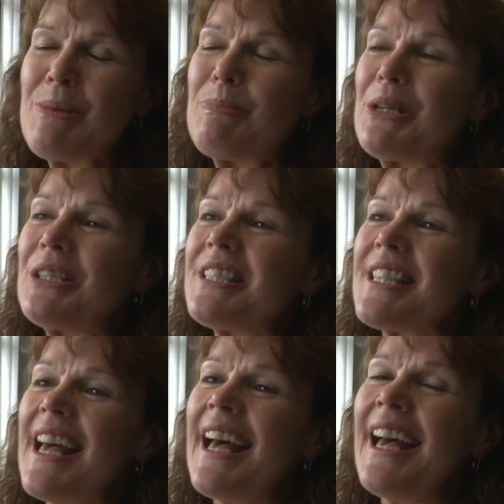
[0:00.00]
But
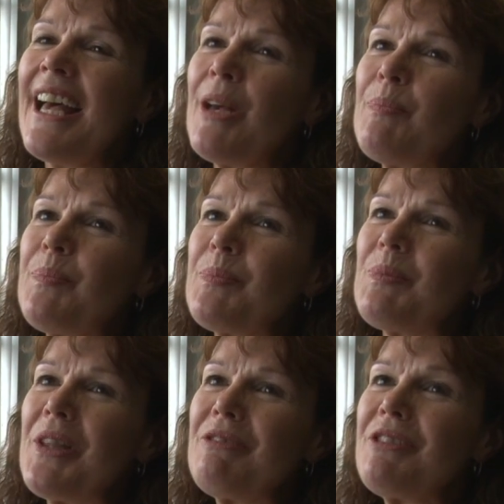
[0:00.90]

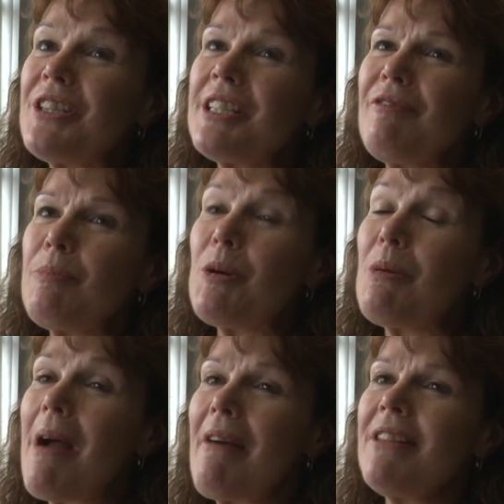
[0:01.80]
when the first Liverpool
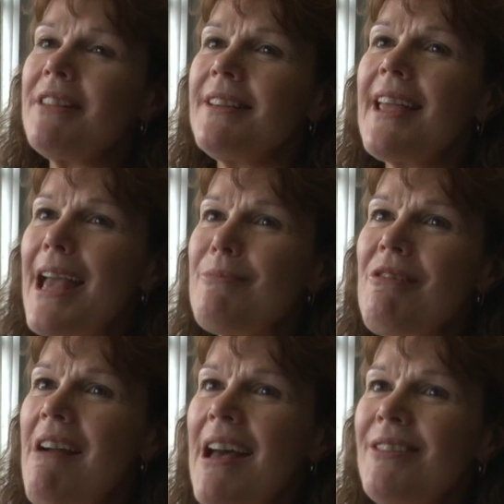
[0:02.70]
marathon came
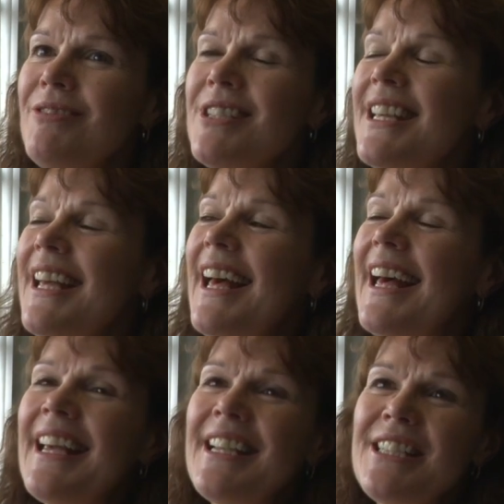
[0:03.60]
around,
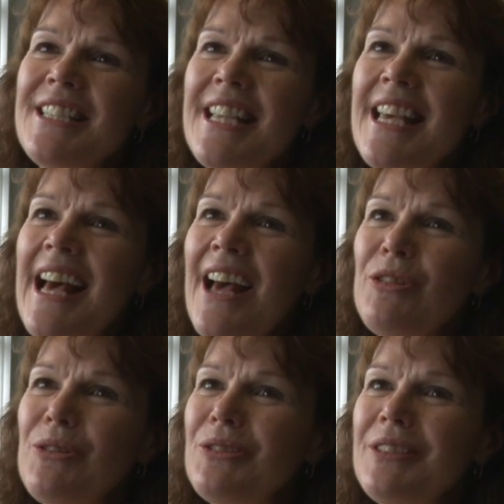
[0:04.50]
and I
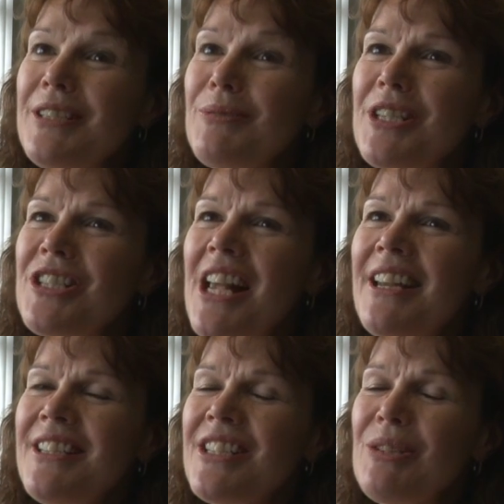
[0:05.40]
thought this was a
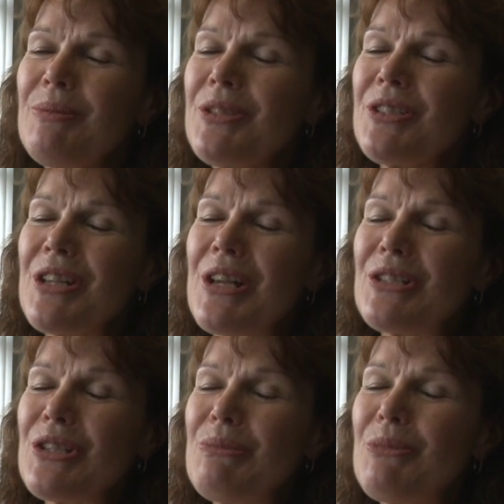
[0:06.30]
challenge that was
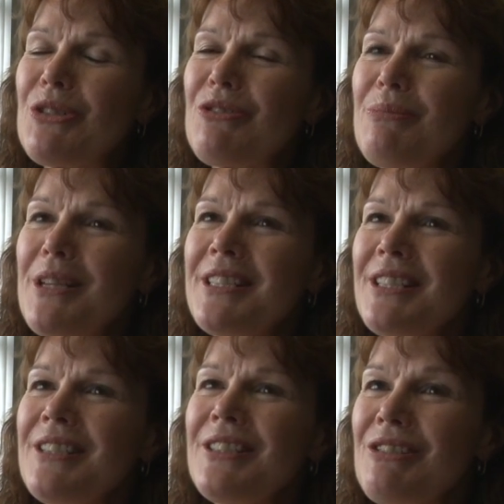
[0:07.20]
too much for me to